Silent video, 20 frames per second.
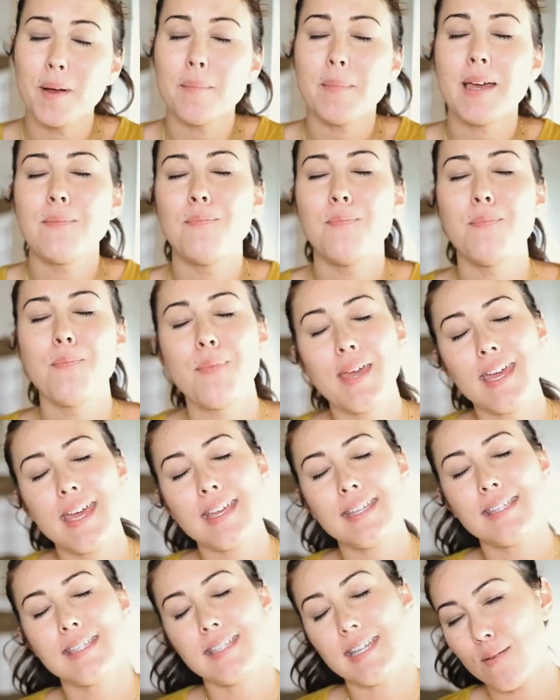but my
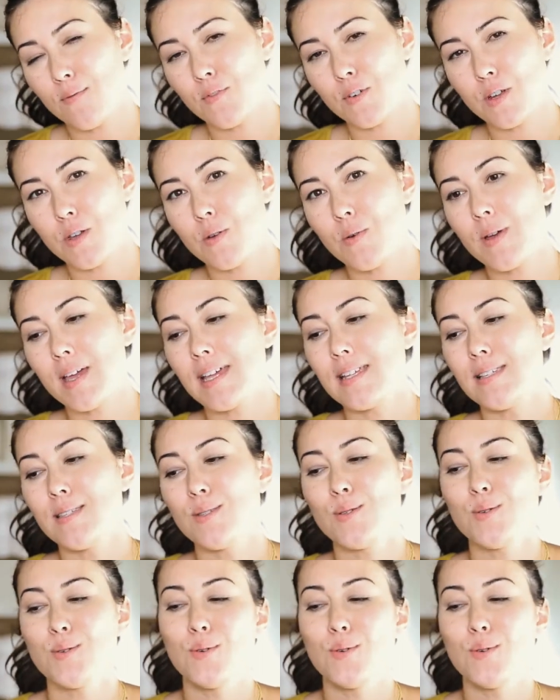biggest tip for you is